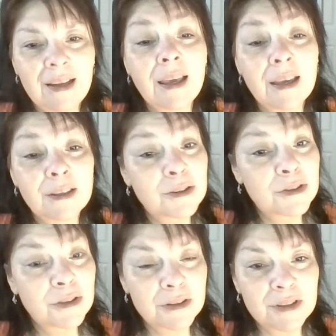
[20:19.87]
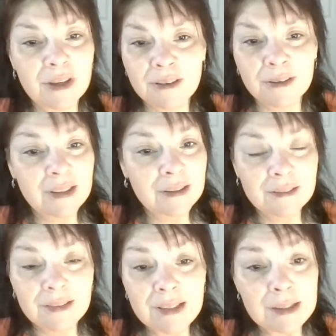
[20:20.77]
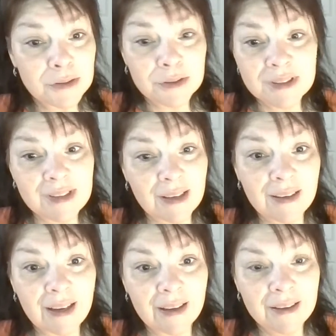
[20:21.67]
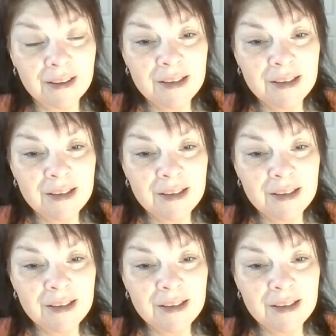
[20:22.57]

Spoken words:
and get to church on Easter Sunday.